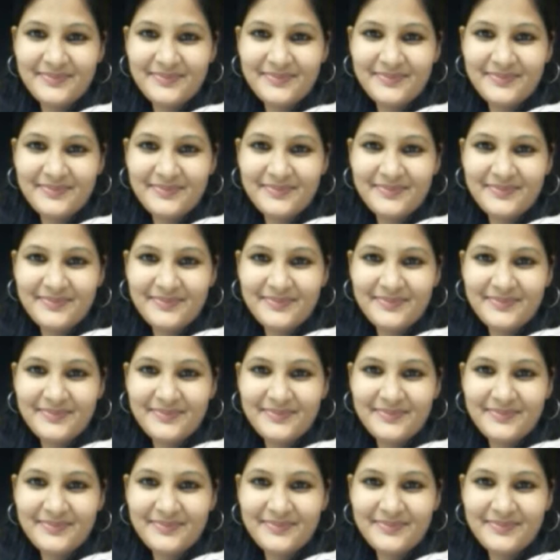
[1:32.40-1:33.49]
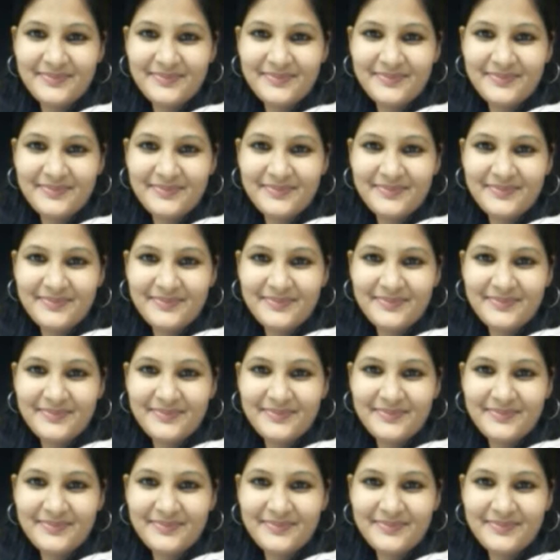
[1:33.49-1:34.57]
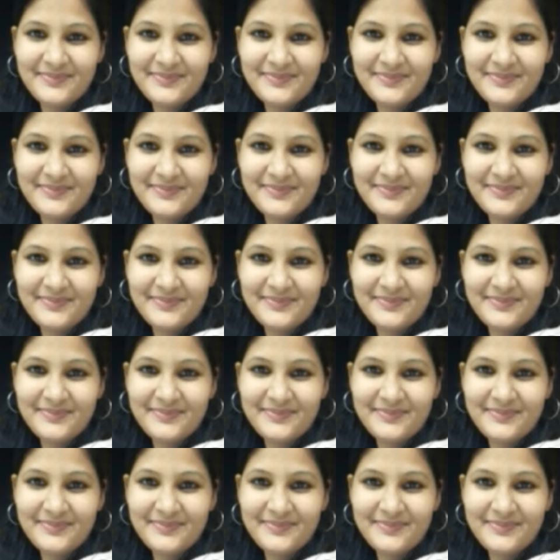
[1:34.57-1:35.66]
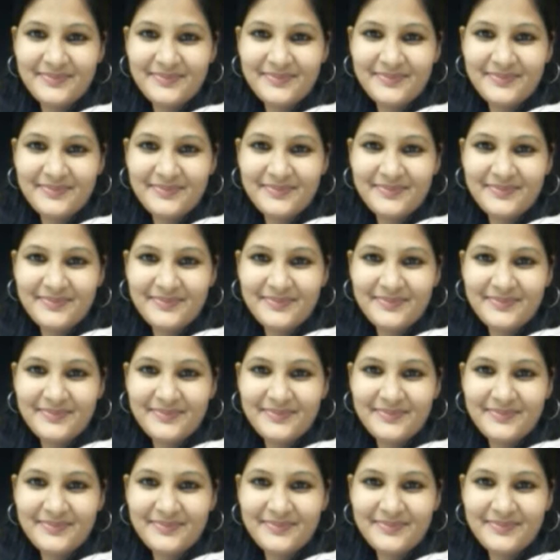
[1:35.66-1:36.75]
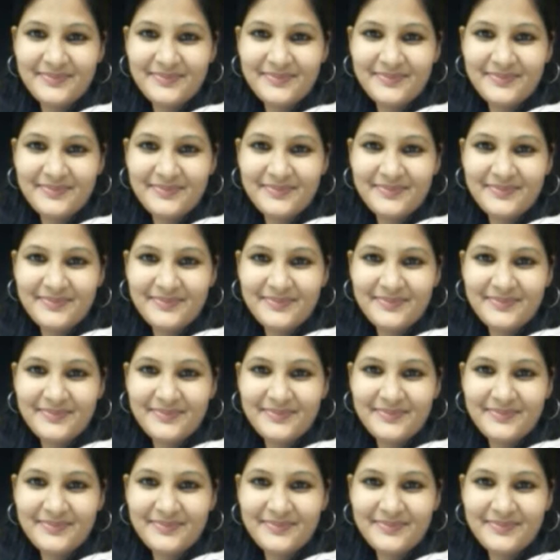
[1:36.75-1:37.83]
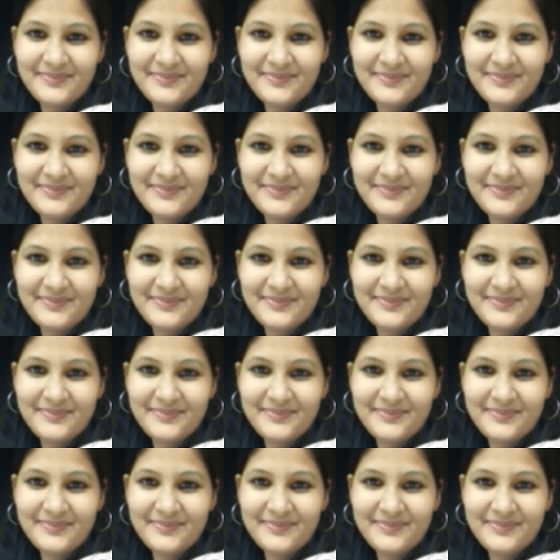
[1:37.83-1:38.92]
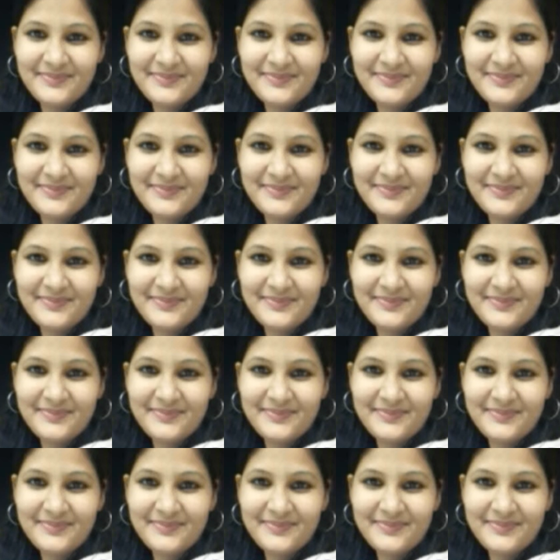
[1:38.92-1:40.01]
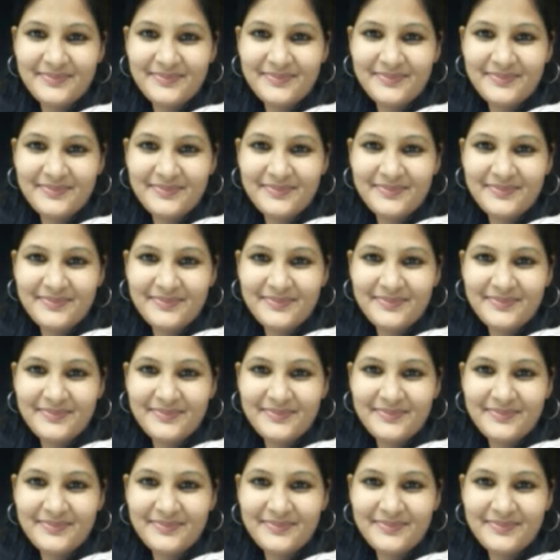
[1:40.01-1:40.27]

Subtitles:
(no lip movement)